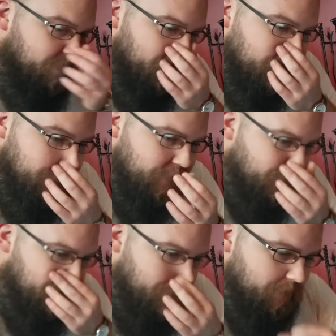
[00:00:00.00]
But I
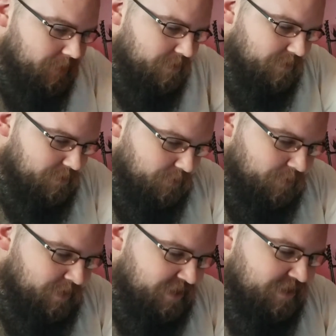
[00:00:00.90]
also
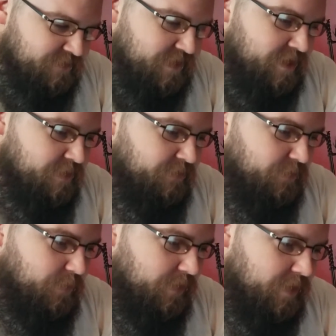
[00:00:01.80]
want to make this video
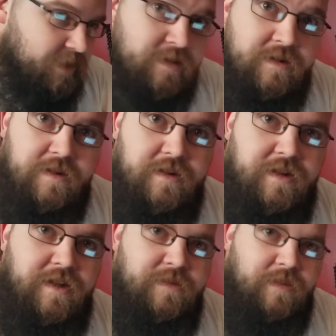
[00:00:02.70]
for
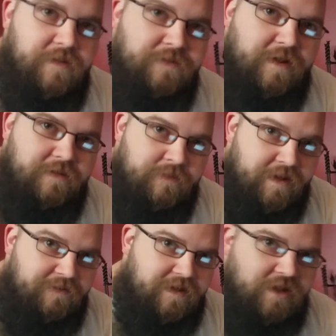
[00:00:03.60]
my
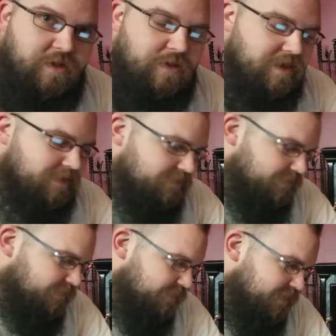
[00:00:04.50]
fellow
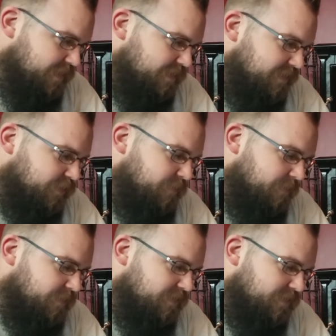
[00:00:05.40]
TSL
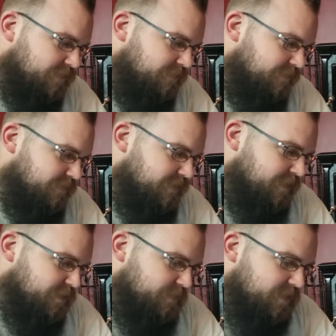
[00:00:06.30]
members, and
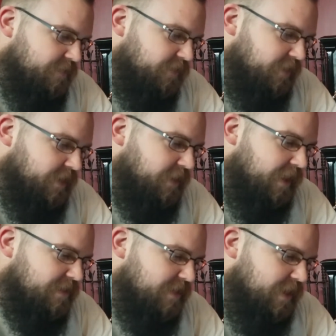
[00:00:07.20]
specifically a
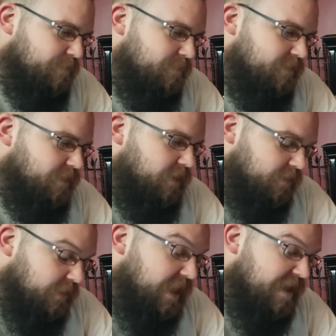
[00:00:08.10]

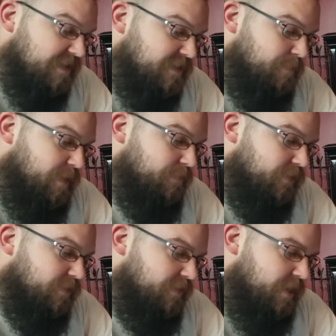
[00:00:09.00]
class
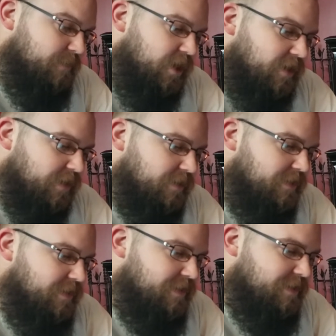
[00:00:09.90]
member named Eric,
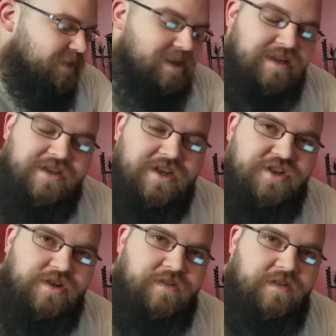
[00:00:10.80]
in
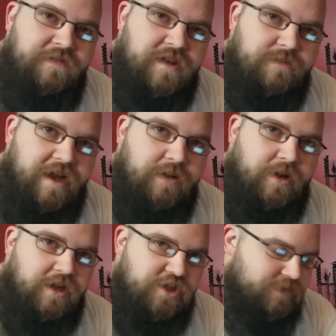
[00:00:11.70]
discussion of the 50-mile
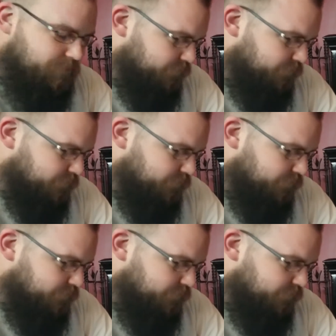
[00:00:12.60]
march.